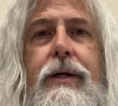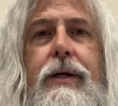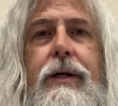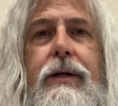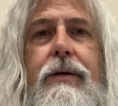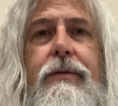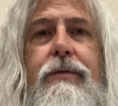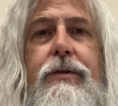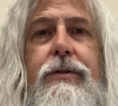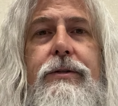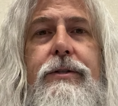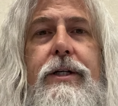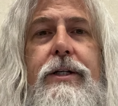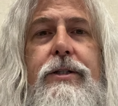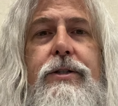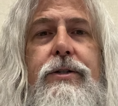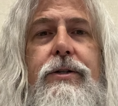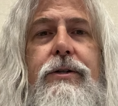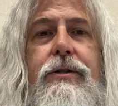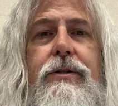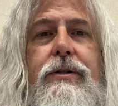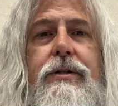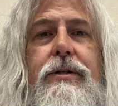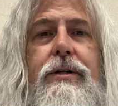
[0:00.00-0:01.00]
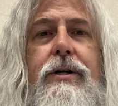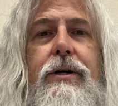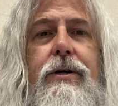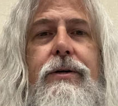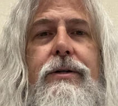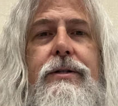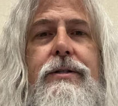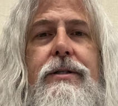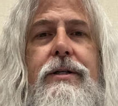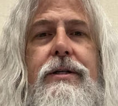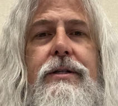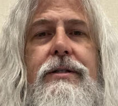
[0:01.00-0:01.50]
If your teacher
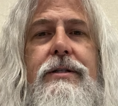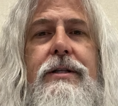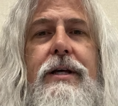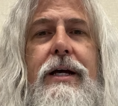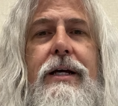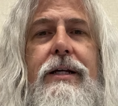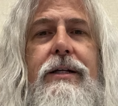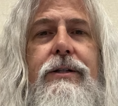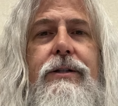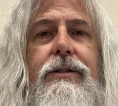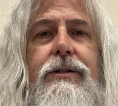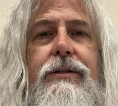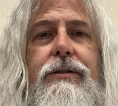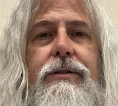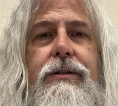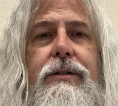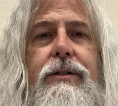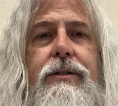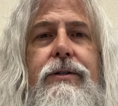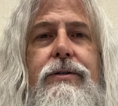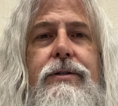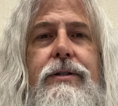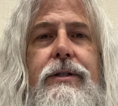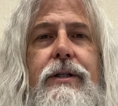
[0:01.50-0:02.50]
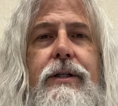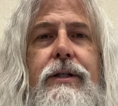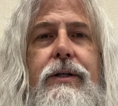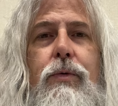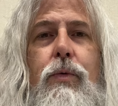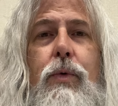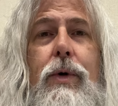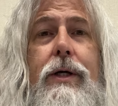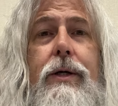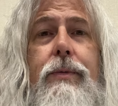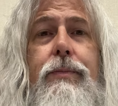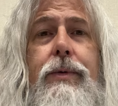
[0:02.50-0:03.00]
notices that you're using
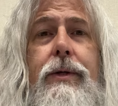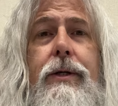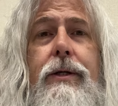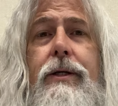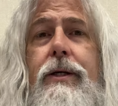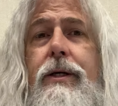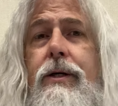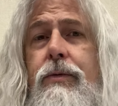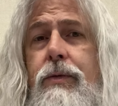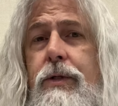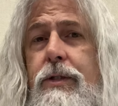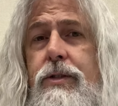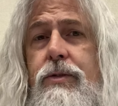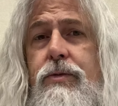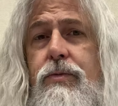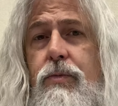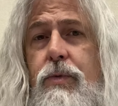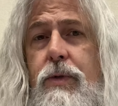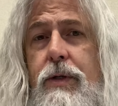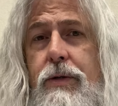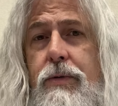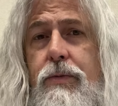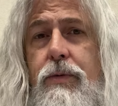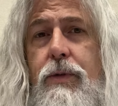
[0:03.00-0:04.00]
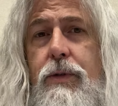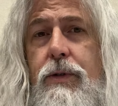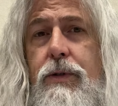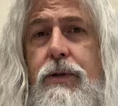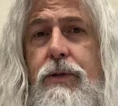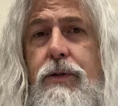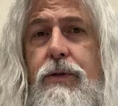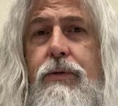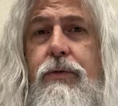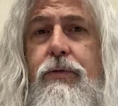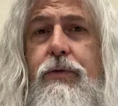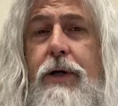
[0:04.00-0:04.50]
Wikipedia, which we
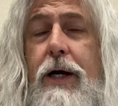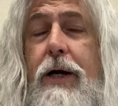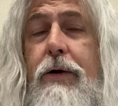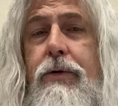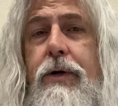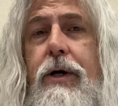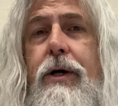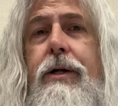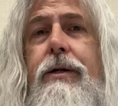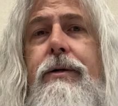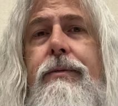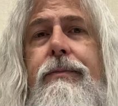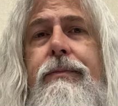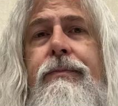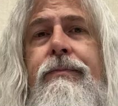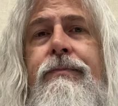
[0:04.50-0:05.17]
will frown on,